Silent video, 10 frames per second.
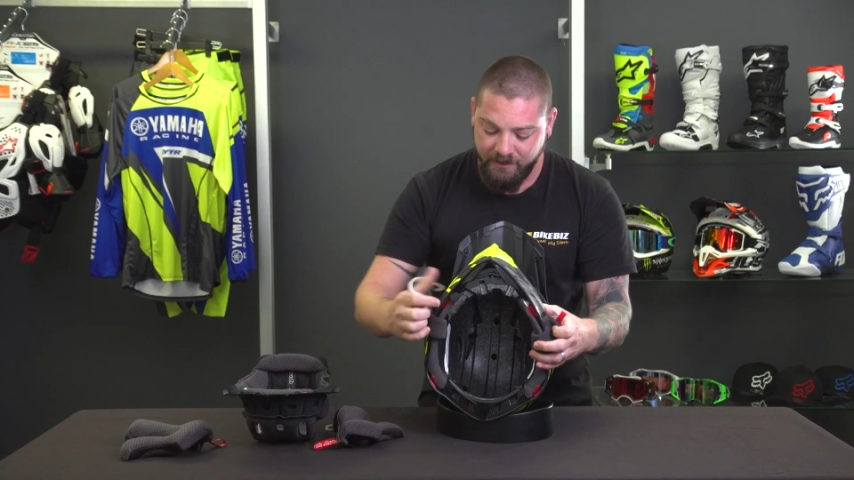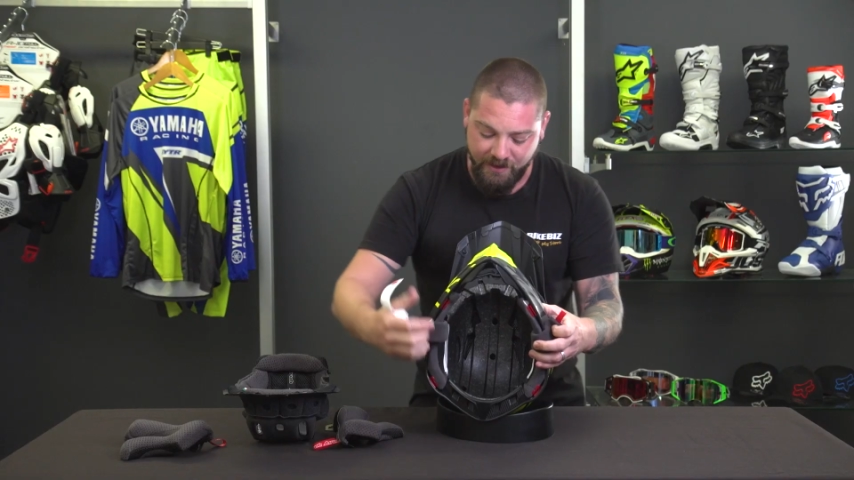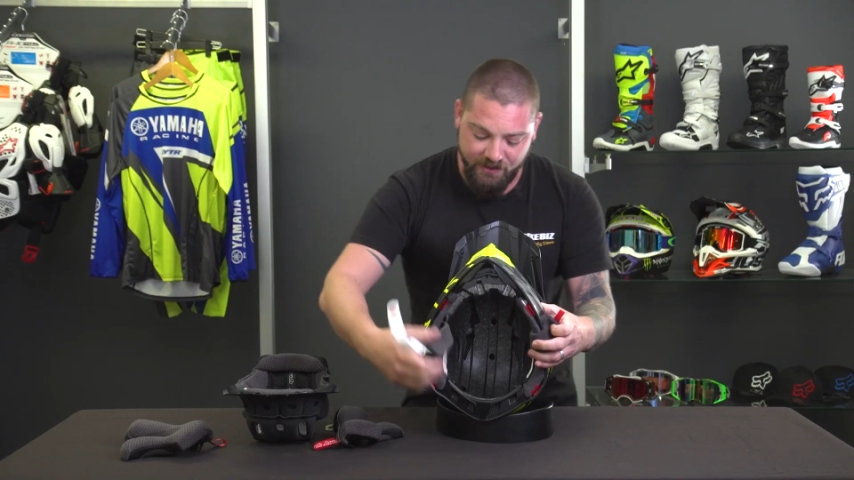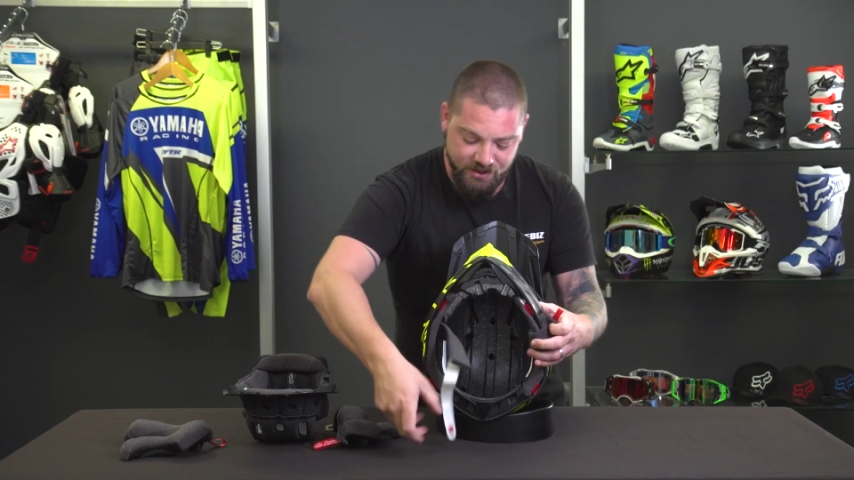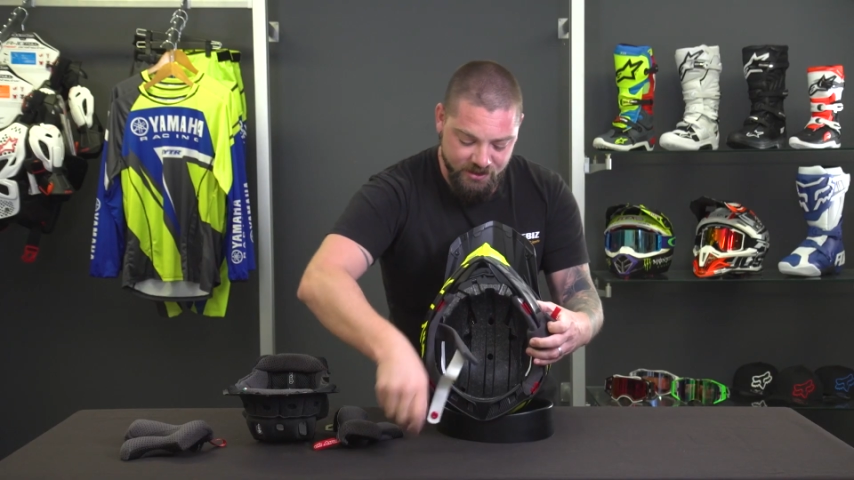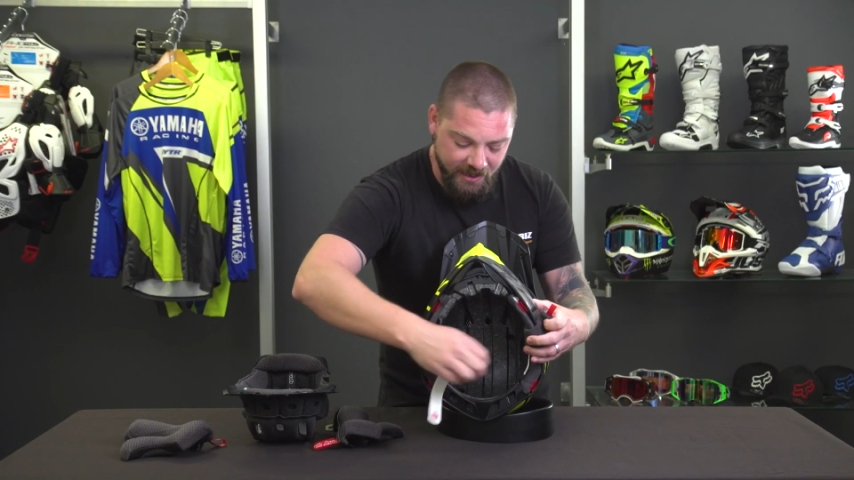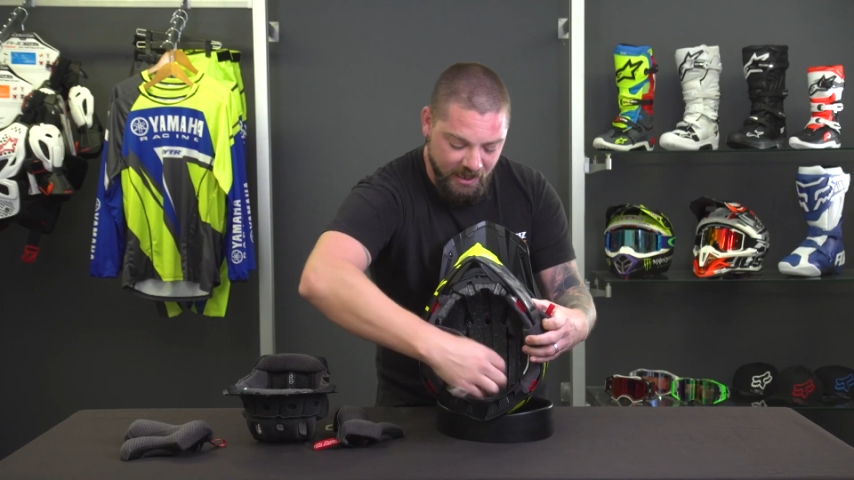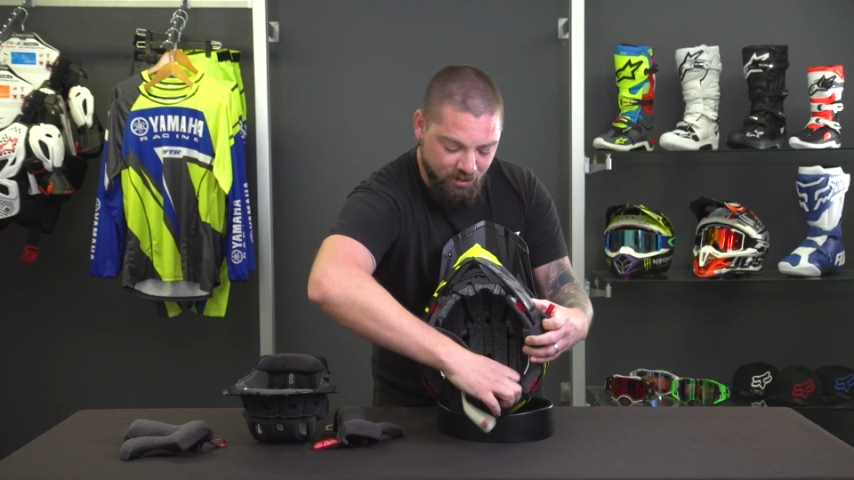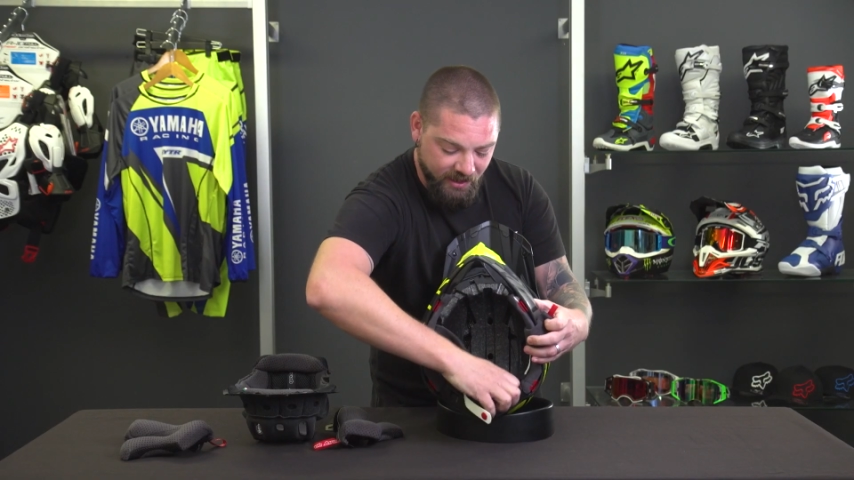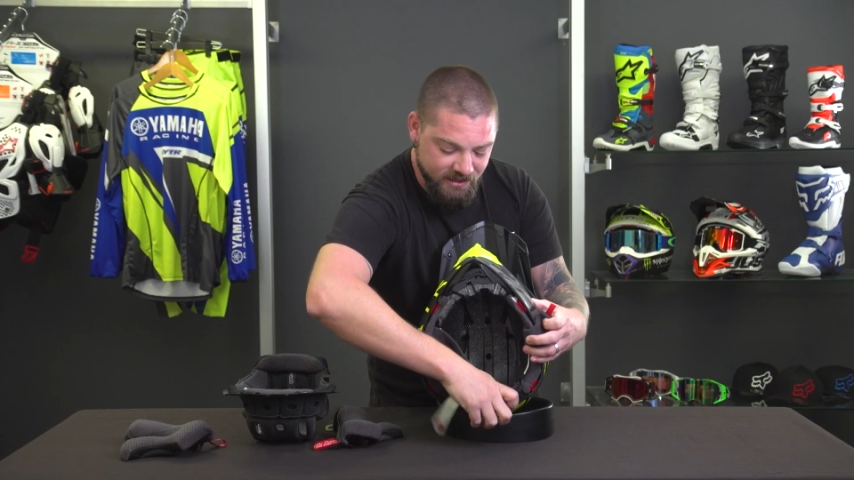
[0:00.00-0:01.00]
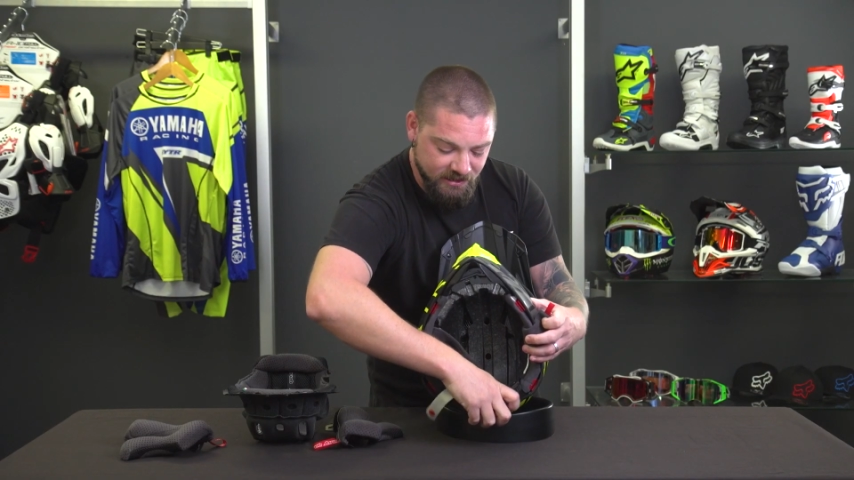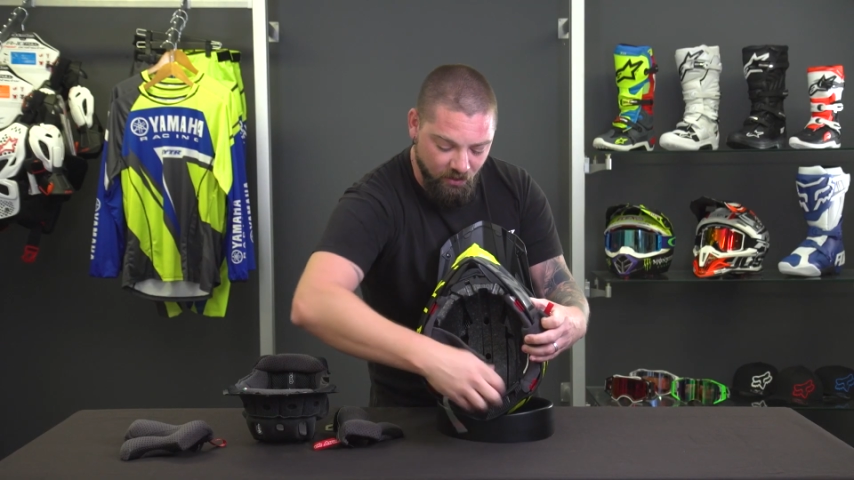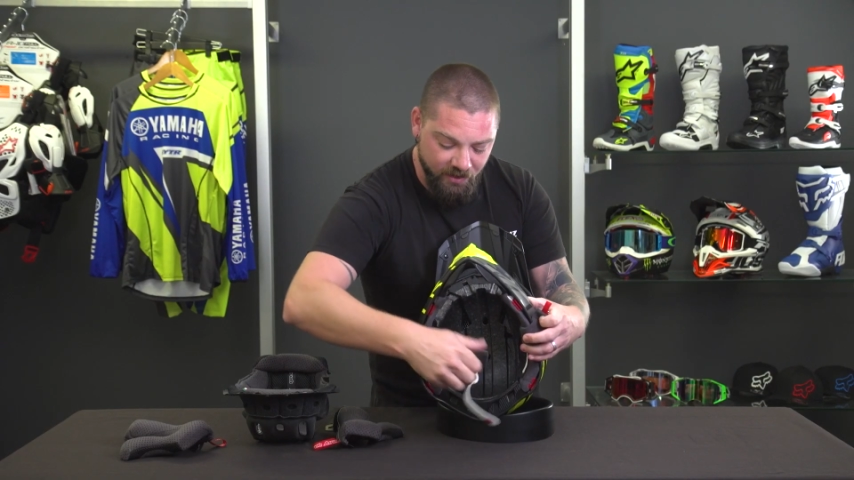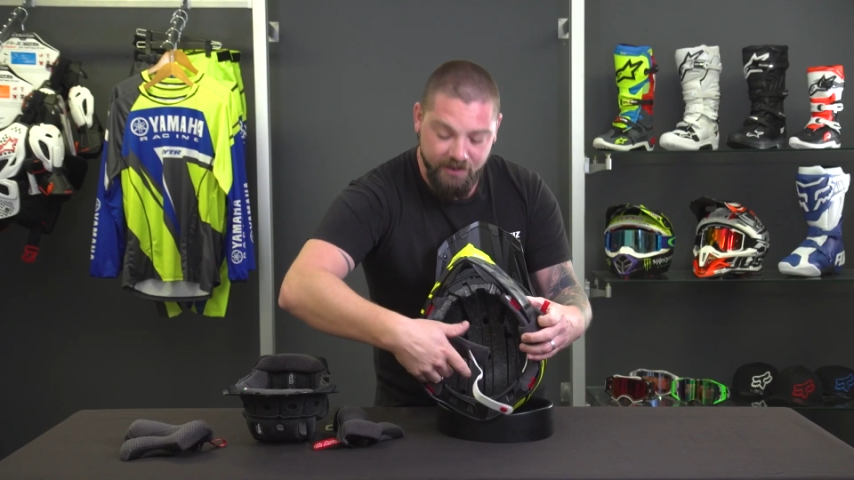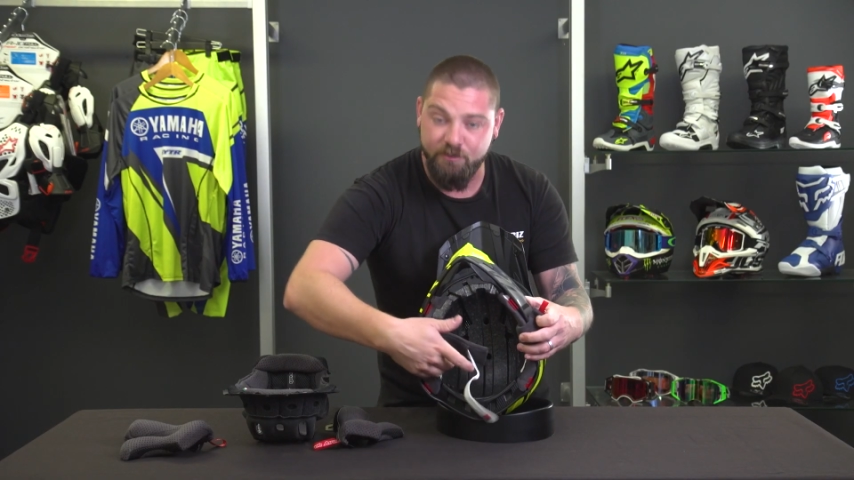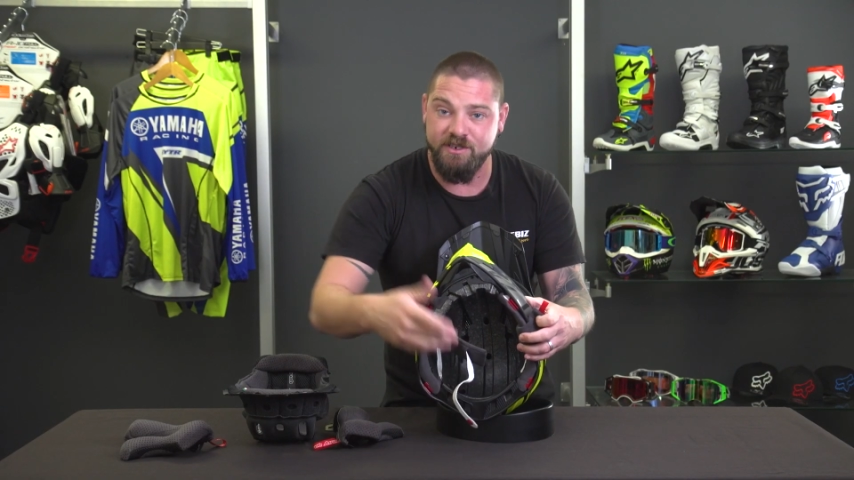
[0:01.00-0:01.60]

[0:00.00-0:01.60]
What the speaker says: Now, this is your EPS lining,